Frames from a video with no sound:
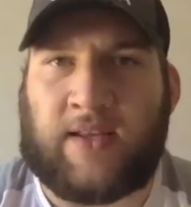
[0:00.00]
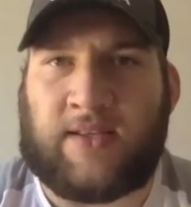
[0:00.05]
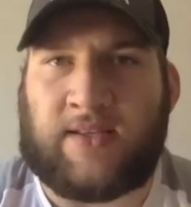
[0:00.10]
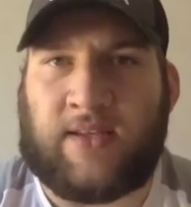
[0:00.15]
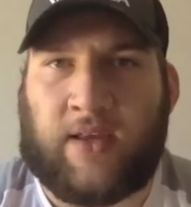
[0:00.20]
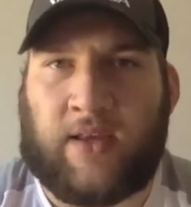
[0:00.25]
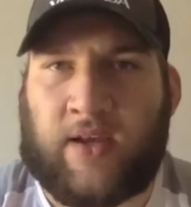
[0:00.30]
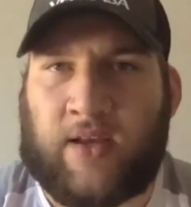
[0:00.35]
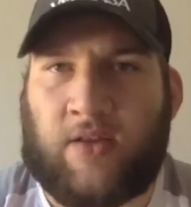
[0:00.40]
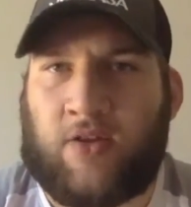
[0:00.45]
It's
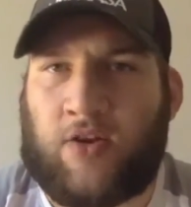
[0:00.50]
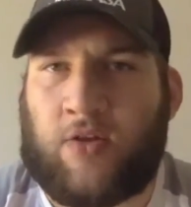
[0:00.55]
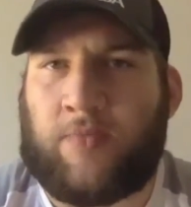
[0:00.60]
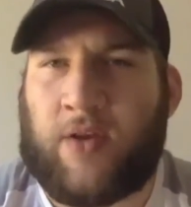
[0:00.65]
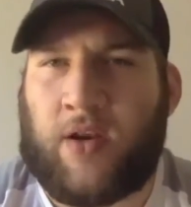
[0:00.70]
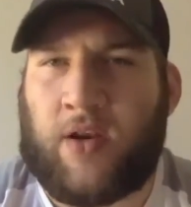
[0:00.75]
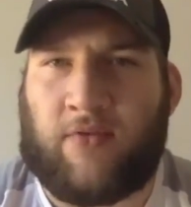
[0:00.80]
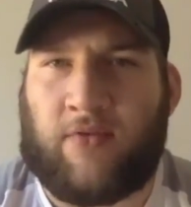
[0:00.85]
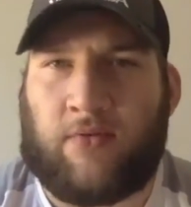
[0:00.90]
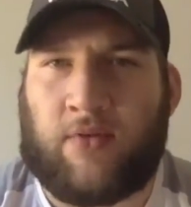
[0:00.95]
like a little
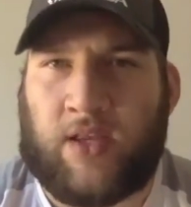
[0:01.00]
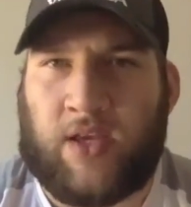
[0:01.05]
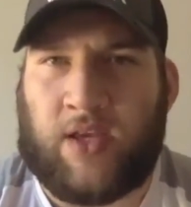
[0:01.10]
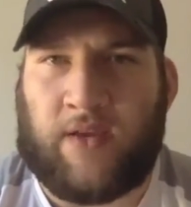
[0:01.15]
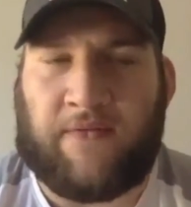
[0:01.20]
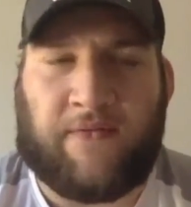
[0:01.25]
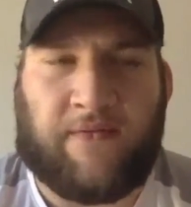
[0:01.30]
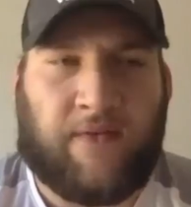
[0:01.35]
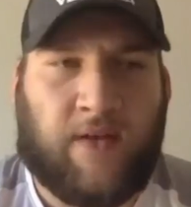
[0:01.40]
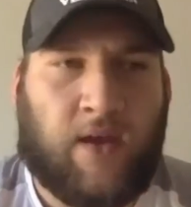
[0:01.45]
bit of a
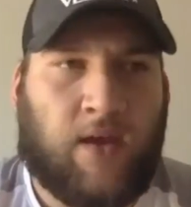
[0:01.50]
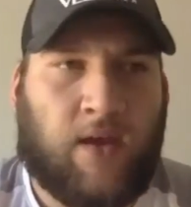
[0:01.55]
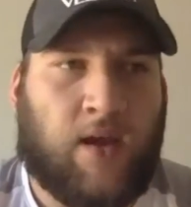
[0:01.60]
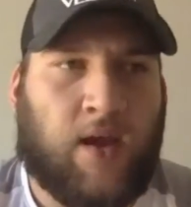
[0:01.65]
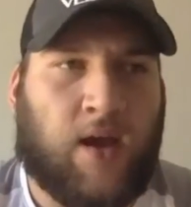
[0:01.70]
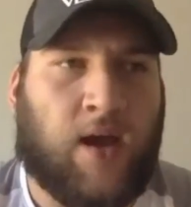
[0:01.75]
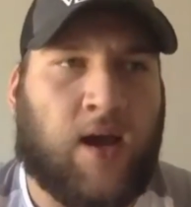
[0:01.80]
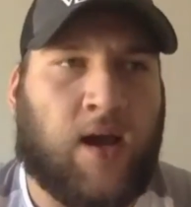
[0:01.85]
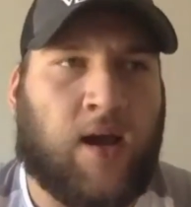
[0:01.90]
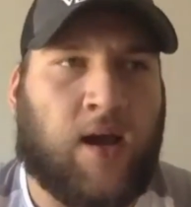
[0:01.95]
relief
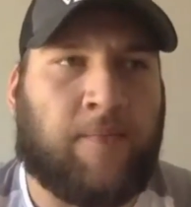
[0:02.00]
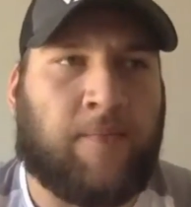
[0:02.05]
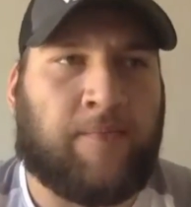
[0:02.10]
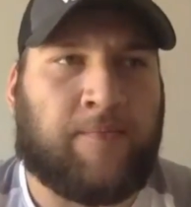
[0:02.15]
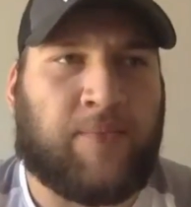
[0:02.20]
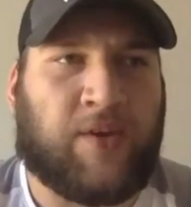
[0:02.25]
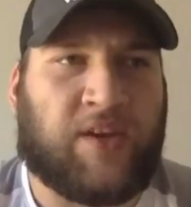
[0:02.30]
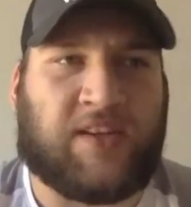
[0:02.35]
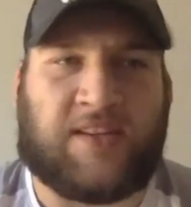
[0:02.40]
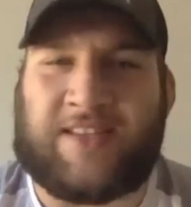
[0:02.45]

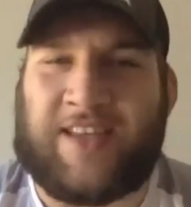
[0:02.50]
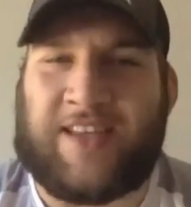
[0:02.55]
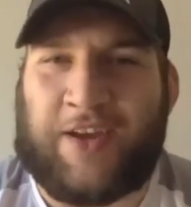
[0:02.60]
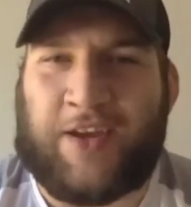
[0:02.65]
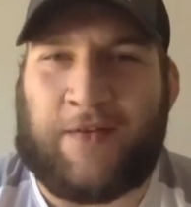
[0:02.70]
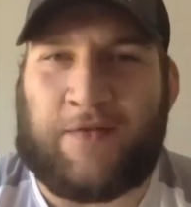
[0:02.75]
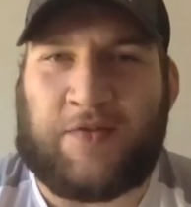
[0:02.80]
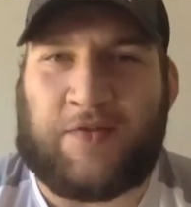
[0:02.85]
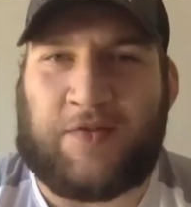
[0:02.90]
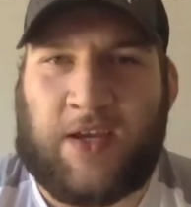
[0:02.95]
um, because now
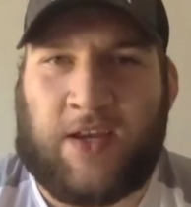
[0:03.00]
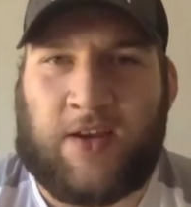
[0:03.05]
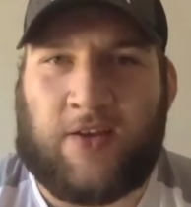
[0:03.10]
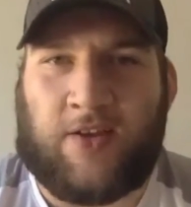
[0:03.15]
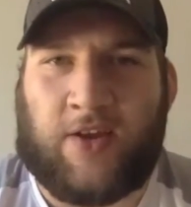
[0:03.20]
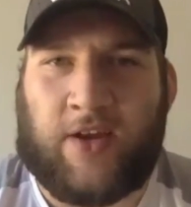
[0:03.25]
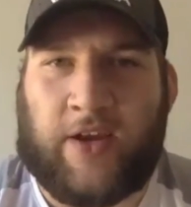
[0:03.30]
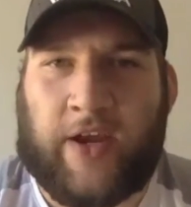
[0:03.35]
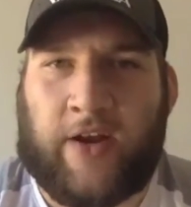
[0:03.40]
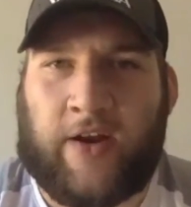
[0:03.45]
it gives me
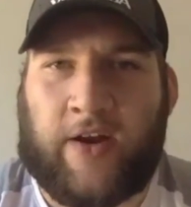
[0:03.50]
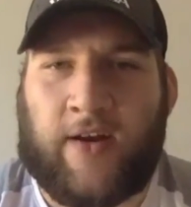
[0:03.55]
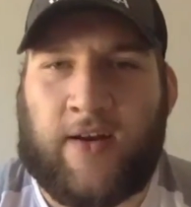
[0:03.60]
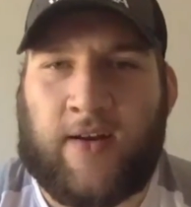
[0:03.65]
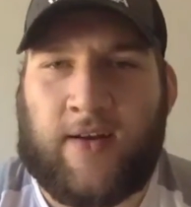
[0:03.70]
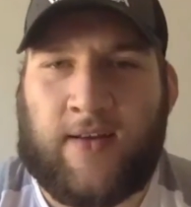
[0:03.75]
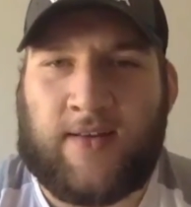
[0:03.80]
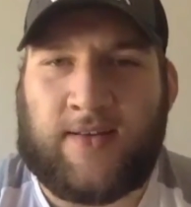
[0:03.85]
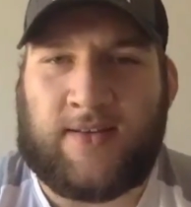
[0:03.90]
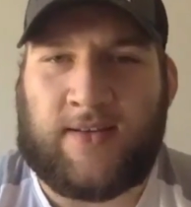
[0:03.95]
another
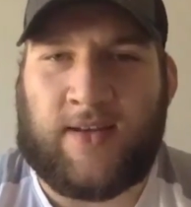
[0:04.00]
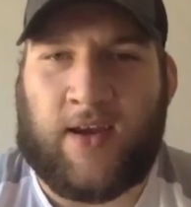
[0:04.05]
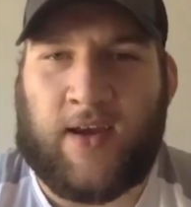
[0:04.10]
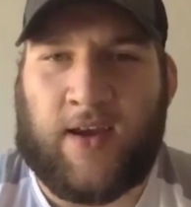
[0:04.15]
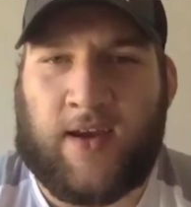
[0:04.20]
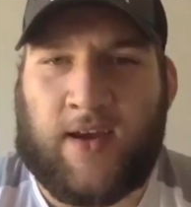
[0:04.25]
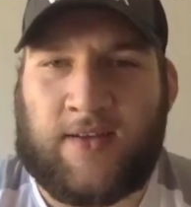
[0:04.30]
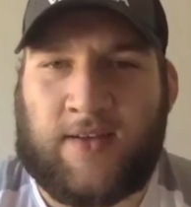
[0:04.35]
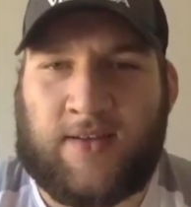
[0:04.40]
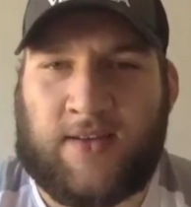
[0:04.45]
year
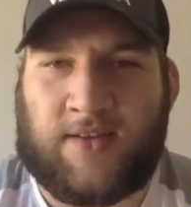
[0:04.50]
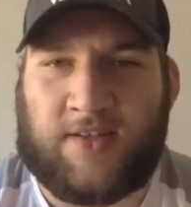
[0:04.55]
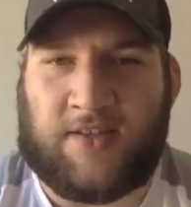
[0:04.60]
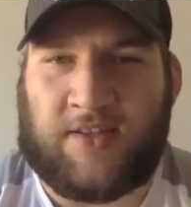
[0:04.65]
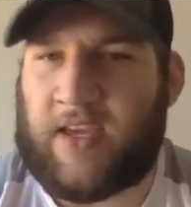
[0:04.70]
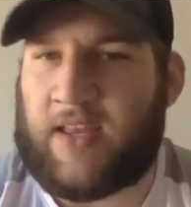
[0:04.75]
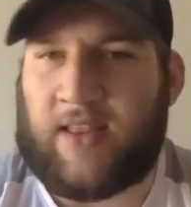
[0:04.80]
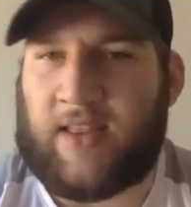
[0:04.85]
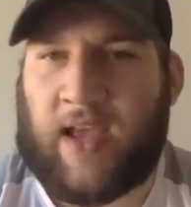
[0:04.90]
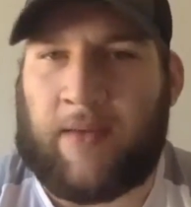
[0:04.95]
to to
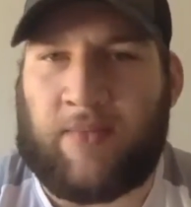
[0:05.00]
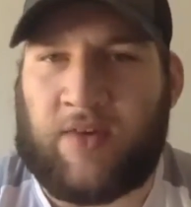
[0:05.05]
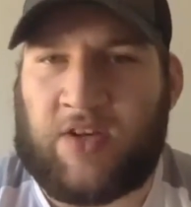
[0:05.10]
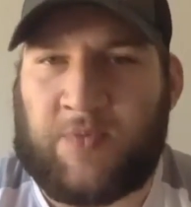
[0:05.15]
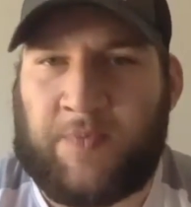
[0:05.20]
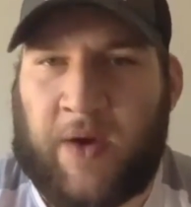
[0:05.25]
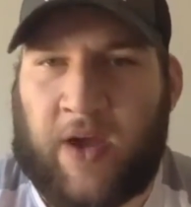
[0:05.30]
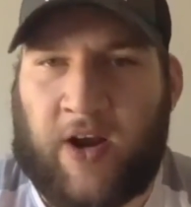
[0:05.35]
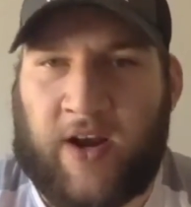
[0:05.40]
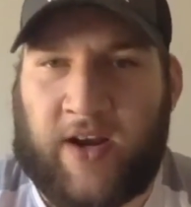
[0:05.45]
just get that
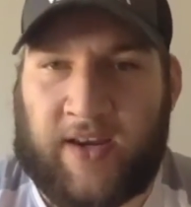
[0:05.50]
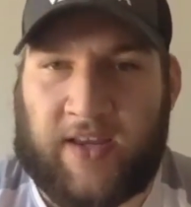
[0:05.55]
much better and